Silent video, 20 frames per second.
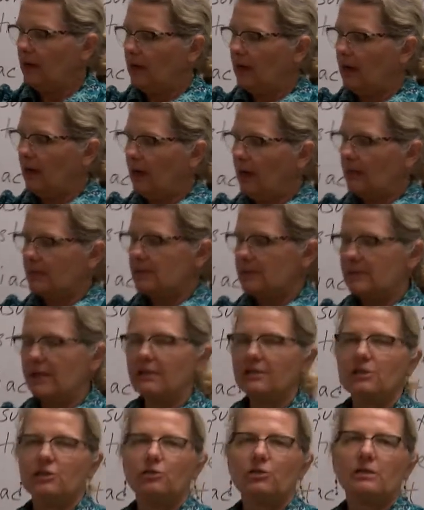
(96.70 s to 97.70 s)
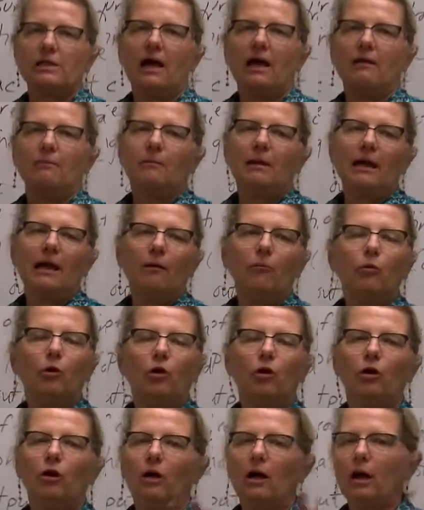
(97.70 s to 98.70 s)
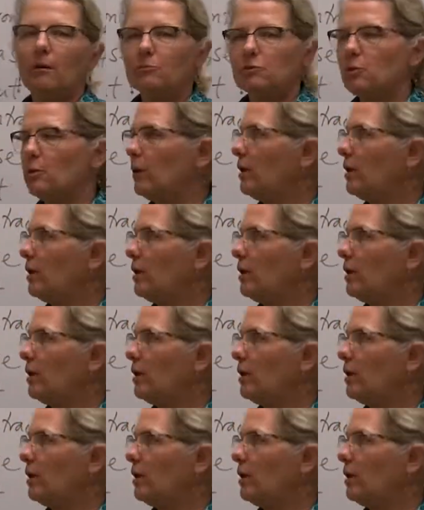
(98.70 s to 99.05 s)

sensors on me, and we'll hook up to a